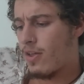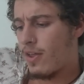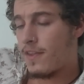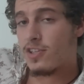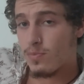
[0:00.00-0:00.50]

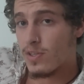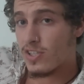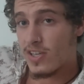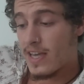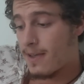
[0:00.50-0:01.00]
and this is with a
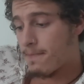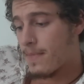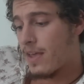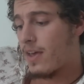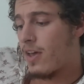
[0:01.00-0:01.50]
C,
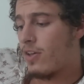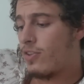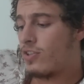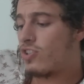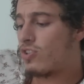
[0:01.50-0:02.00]

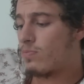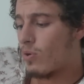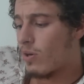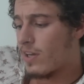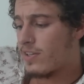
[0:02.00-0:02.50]
the
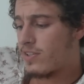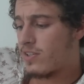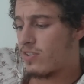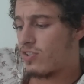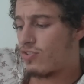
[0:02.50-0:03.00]

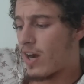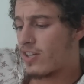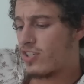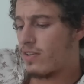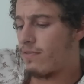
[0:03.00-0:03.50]
smallest
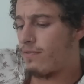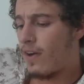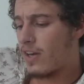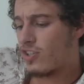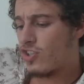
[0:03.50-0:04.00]
structured
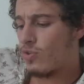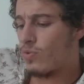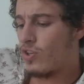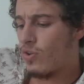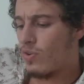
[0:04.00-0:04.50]
functional
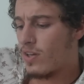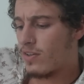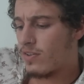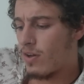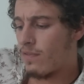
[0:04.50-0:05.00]

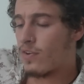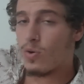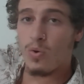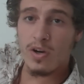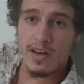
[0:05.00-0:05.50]
unit of an
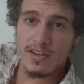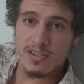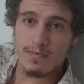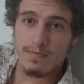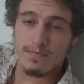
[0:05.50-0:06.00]

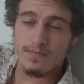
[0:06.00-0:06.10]
organism.